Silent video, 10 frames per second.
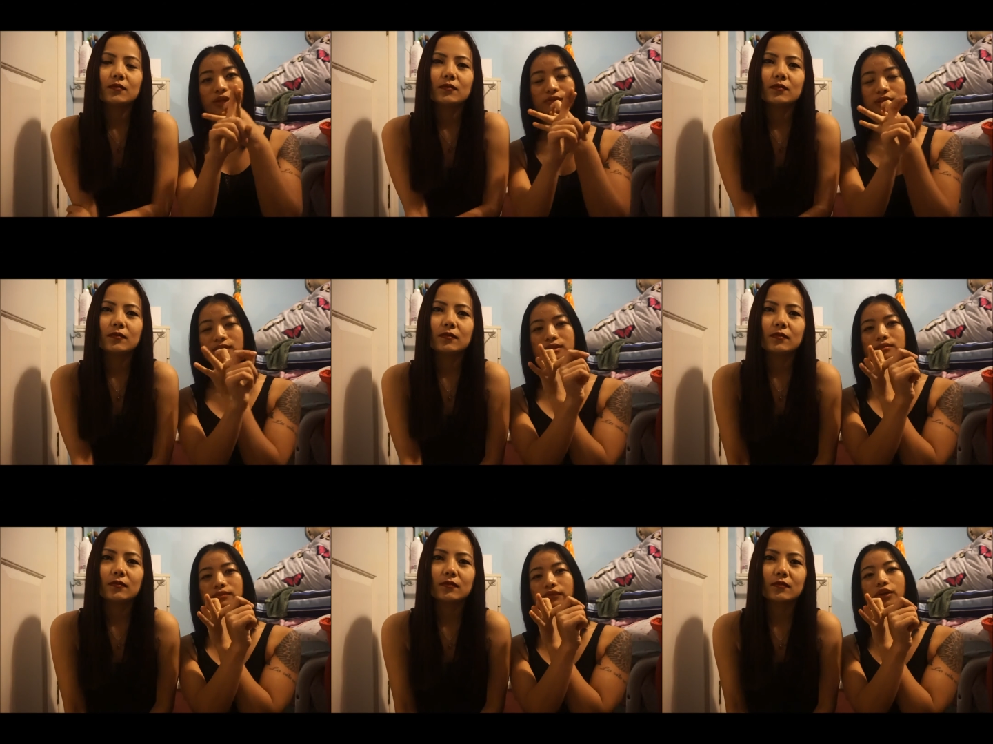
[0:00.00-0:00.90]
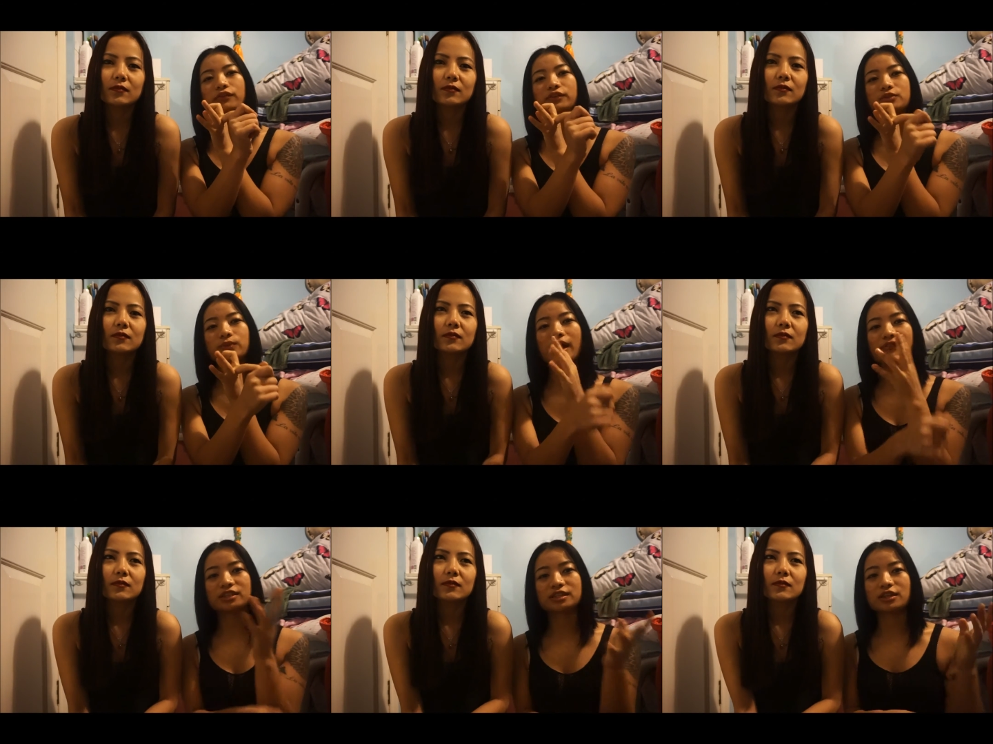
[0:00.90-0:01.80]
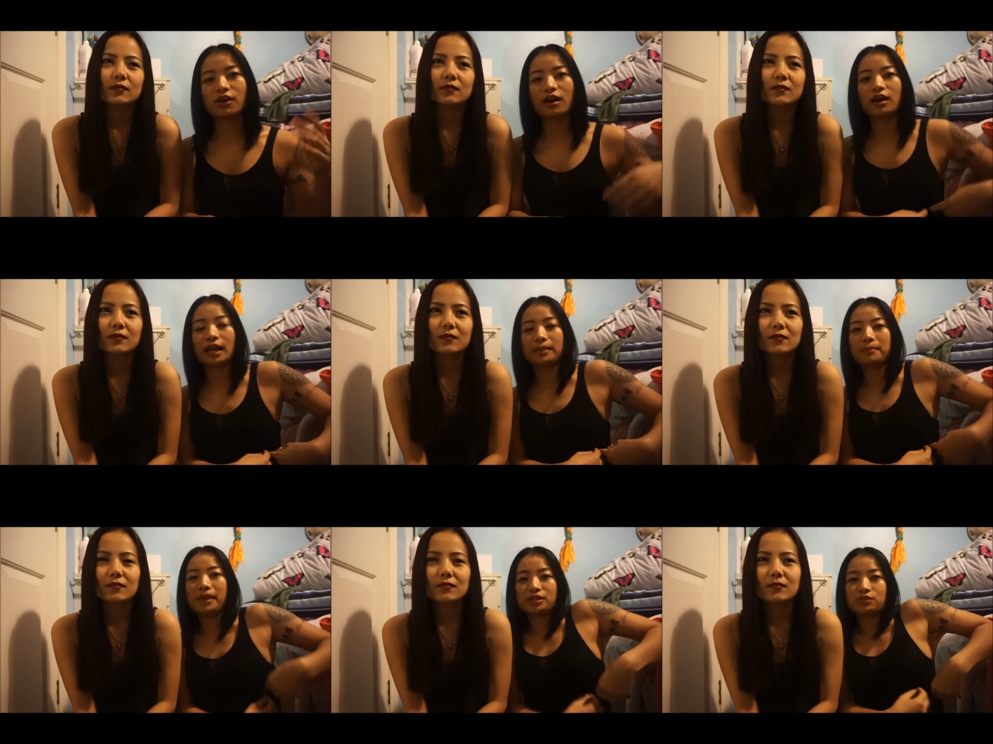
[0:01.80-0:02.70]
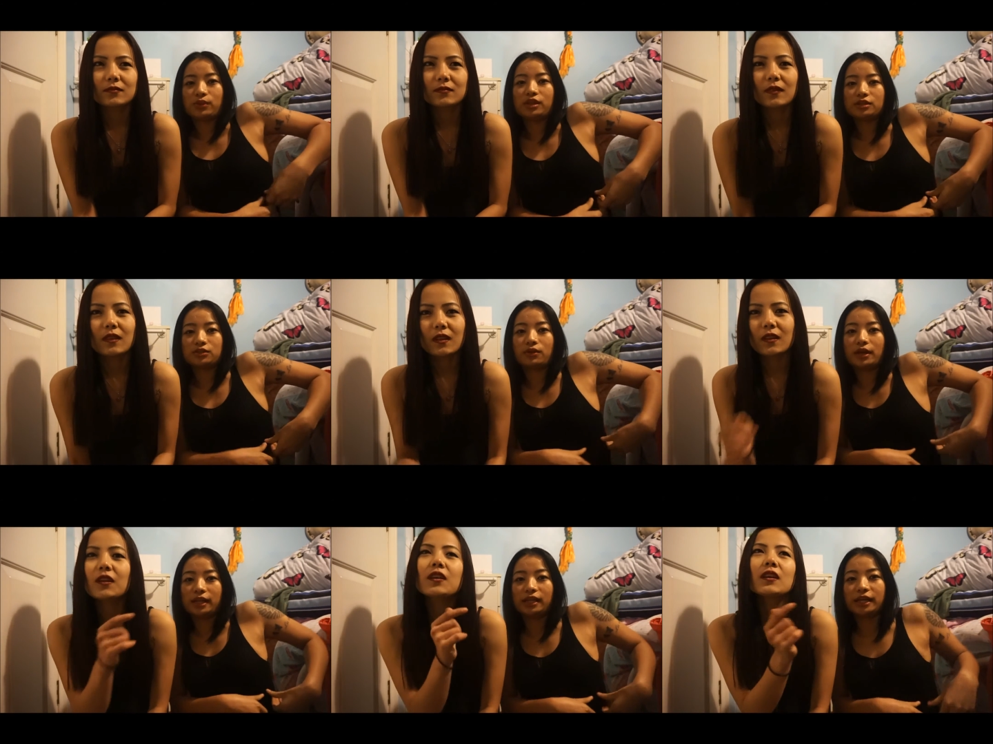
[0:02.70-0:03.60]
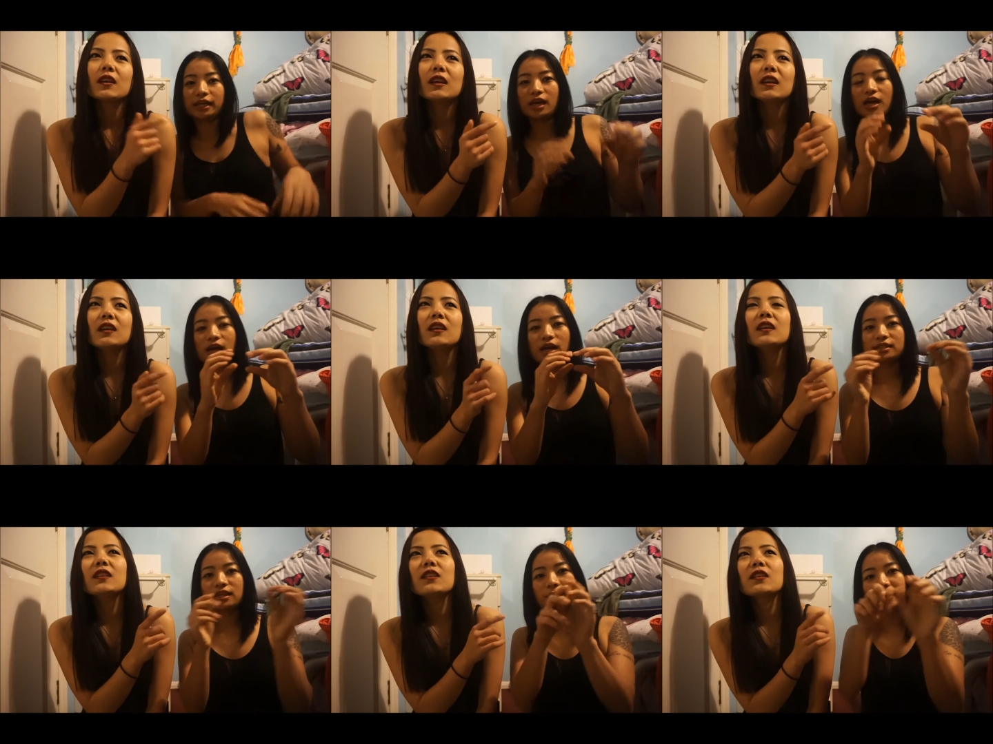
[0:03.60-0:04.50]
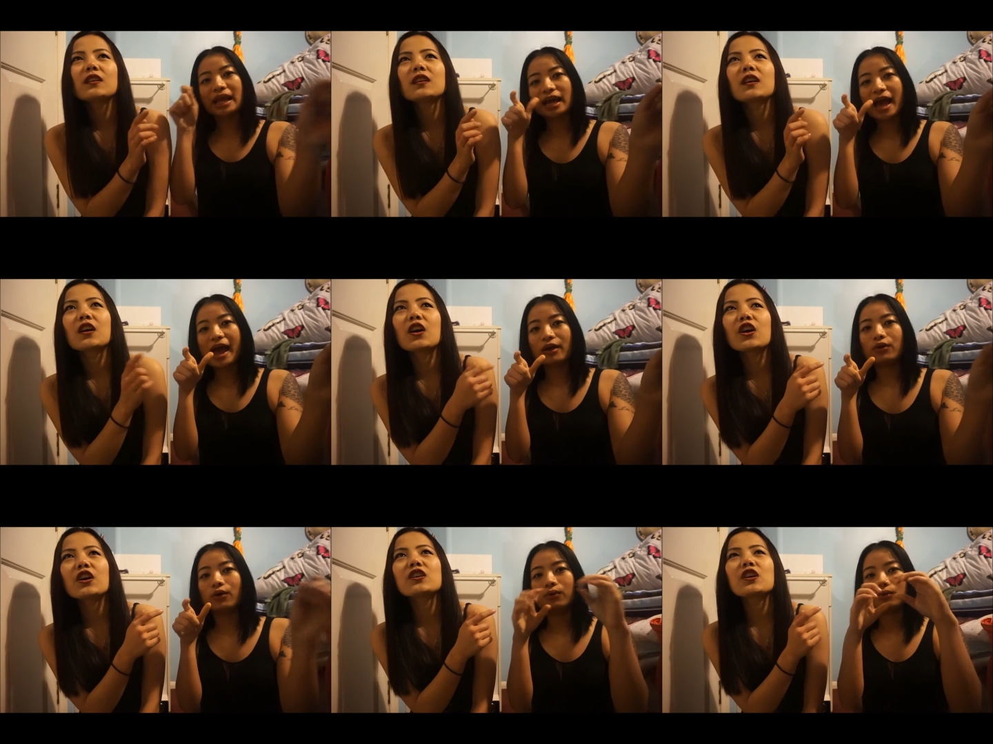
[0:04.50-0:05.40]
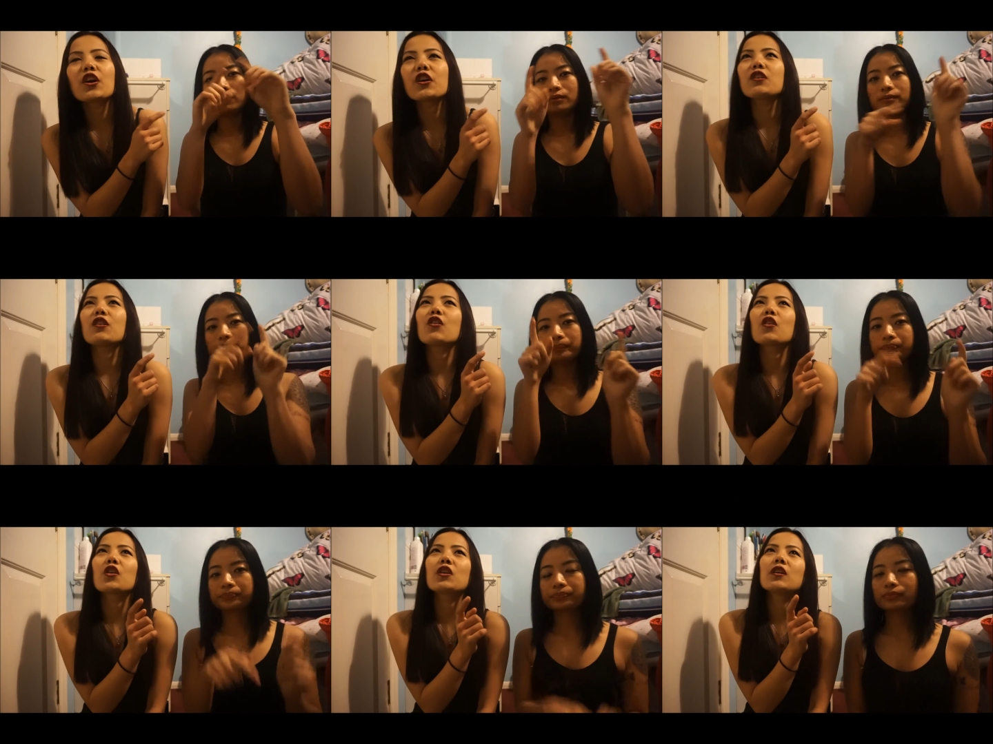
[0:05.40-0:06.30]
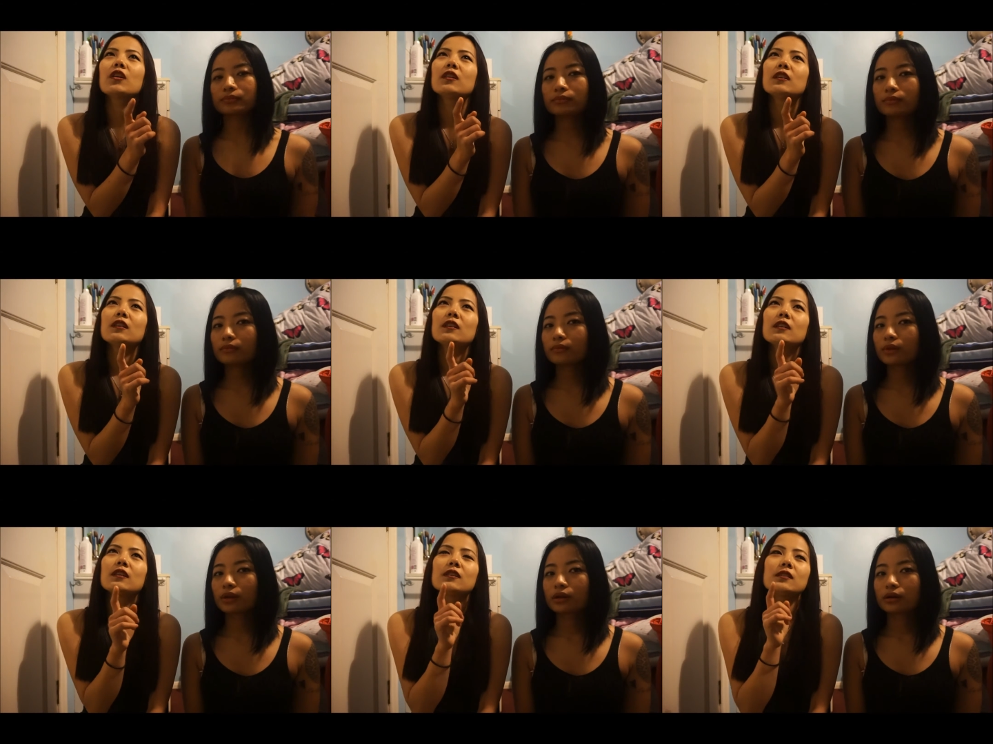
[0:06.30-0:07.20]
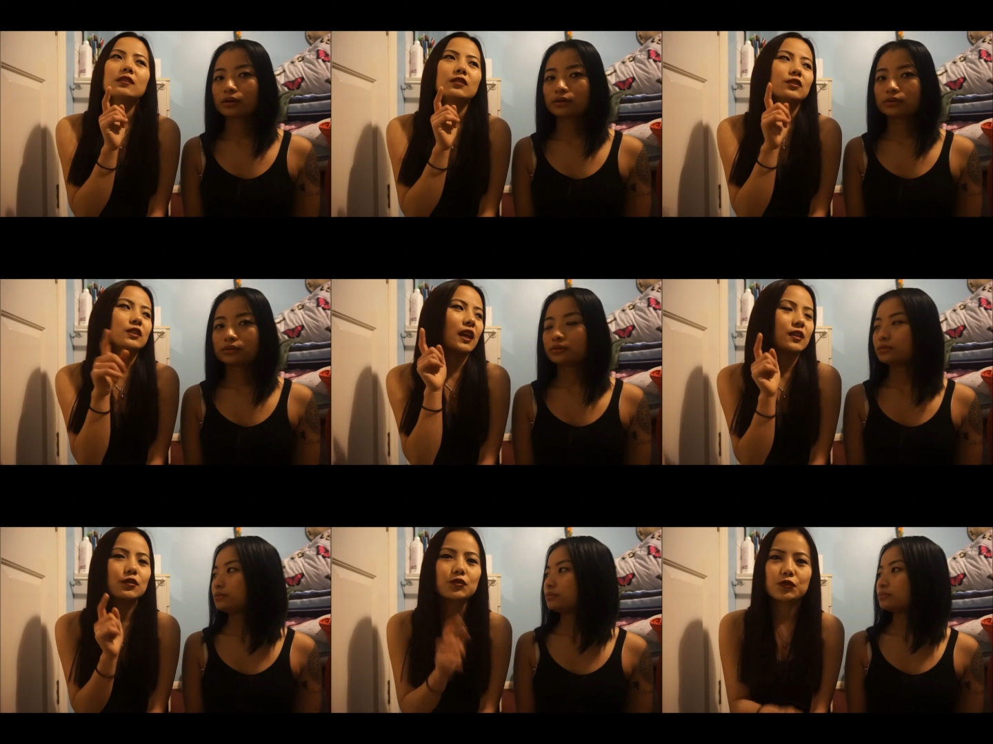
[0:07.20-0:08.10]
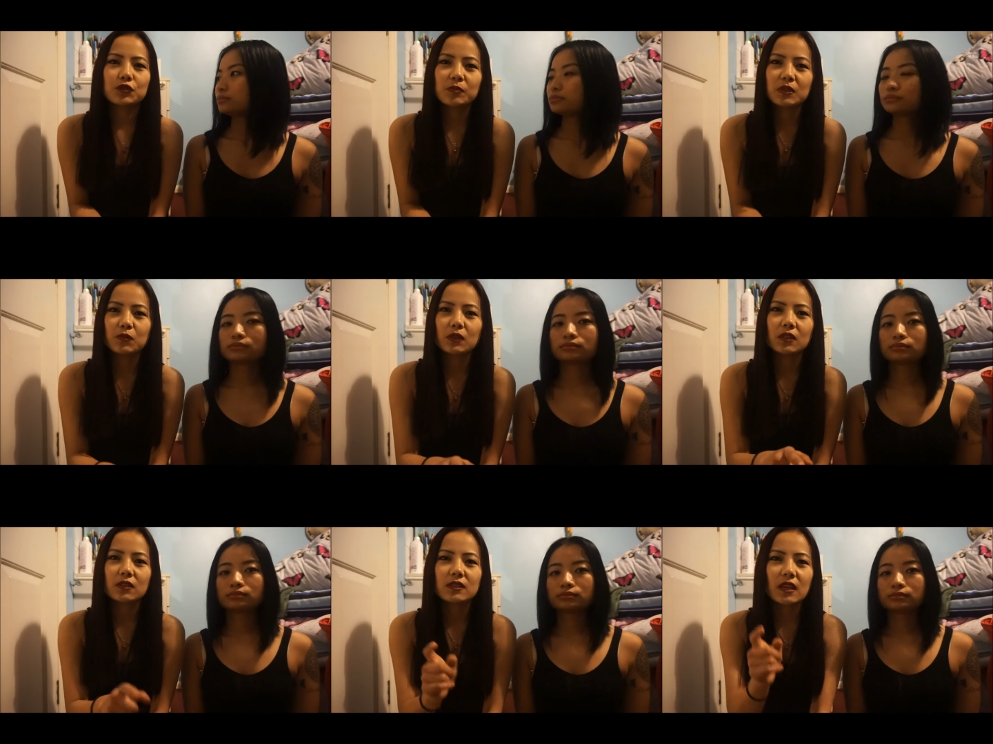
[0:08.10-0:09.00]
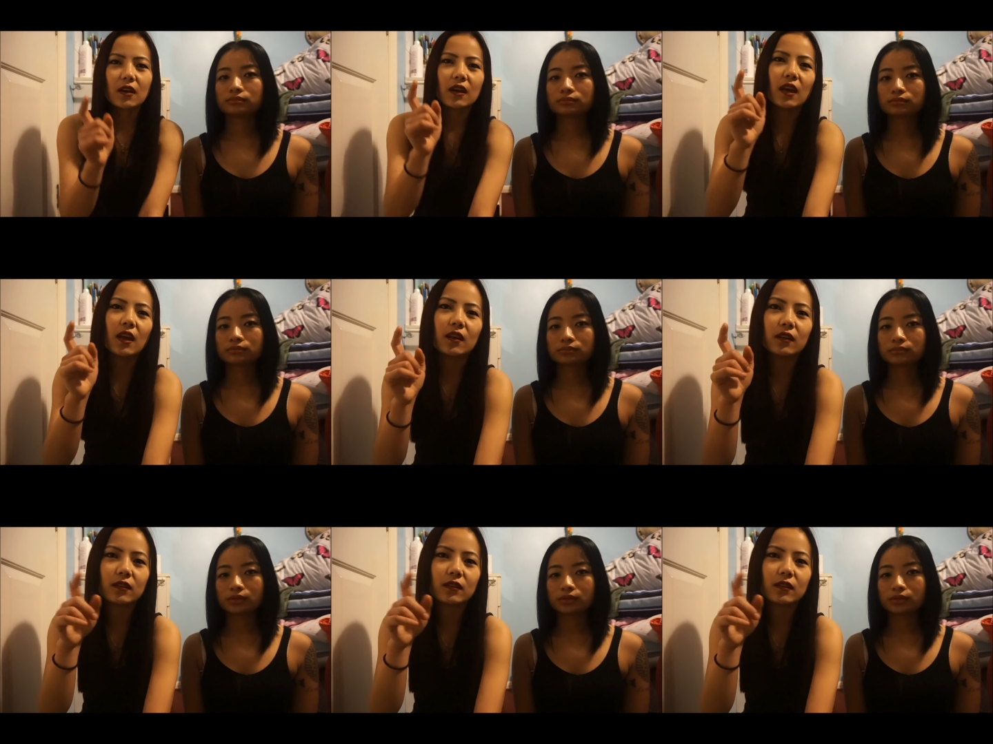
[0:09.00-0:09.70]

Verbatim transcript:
Speaker 1: one of us one of us will have the star like mixed with the Sorella. Like e it's gonna be like an arrow. Her,
Speaker 2: her or she has to choose between star and